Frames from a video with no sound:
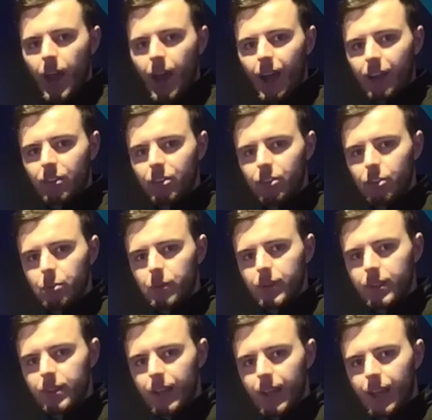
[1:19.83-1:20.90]
I actually just want
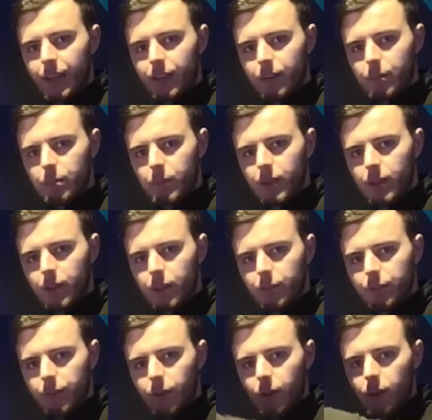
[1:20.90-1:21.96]
you to land middle of the
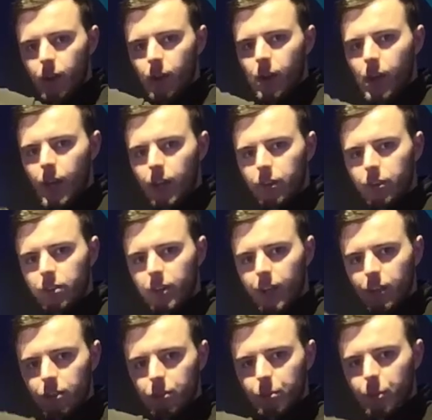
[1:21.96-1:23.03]
foot and just
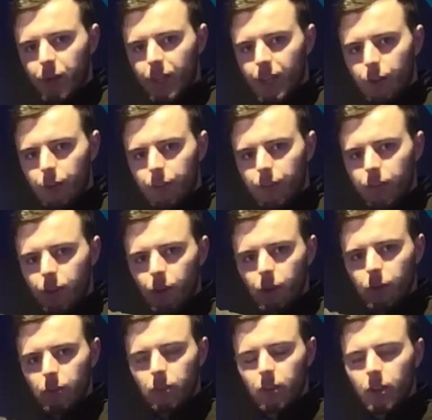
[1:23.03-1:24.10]
like springing off the
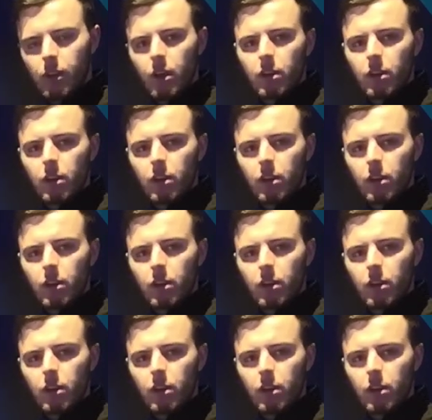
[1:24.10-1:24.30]
toes.